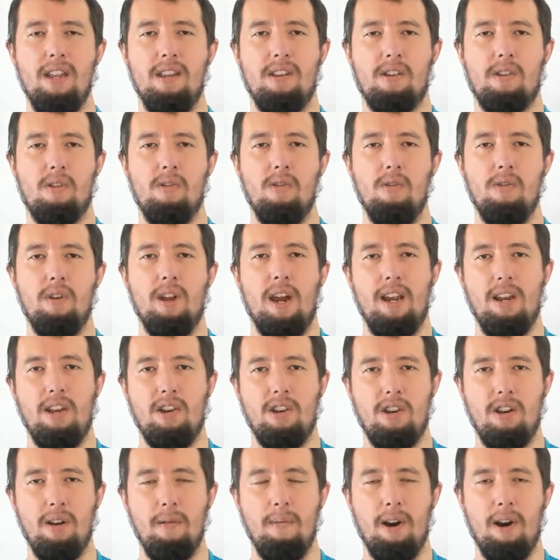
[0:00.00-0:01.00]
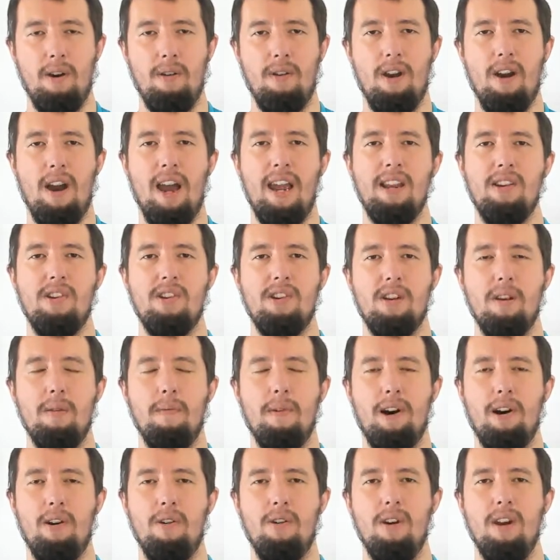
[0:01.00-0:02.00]
called HTML. Now
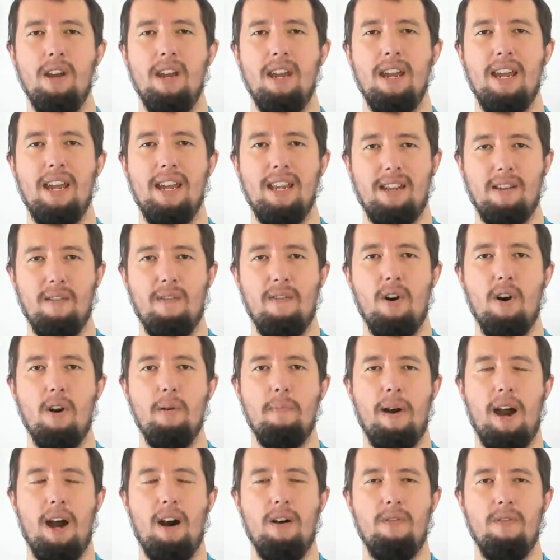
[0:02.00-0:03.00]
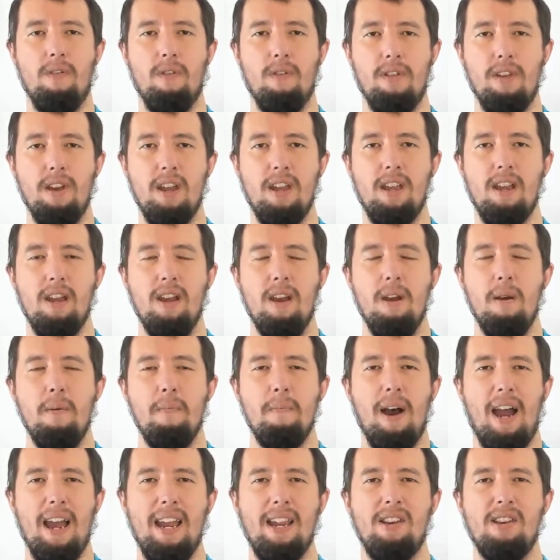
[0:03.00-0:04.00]
HTML is a very powerful thing,
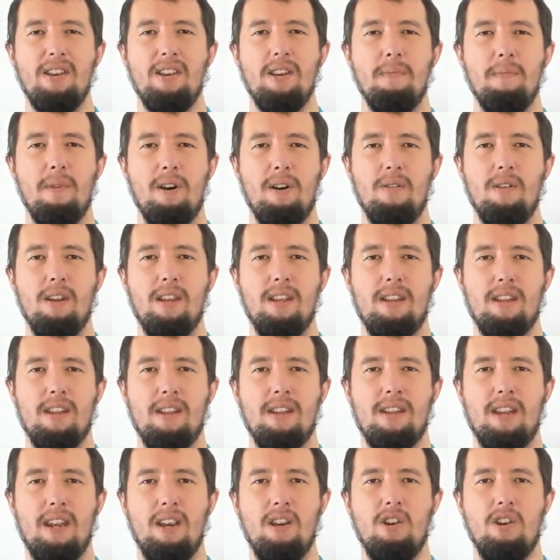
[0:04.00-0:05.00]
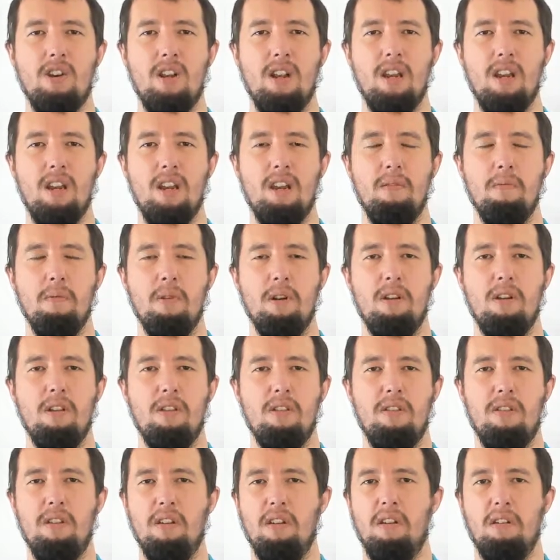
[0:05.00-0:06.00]
but HTML is essentially
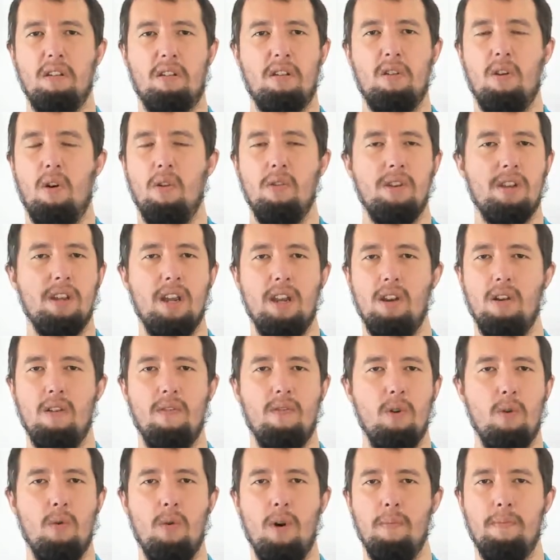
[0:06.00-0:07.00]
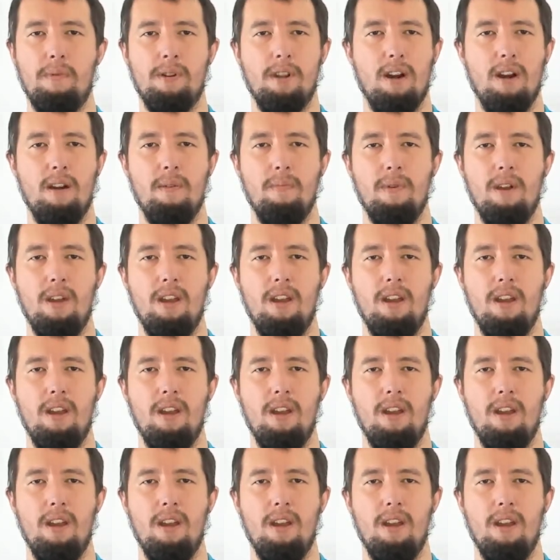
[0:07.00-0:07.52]
the content of your website.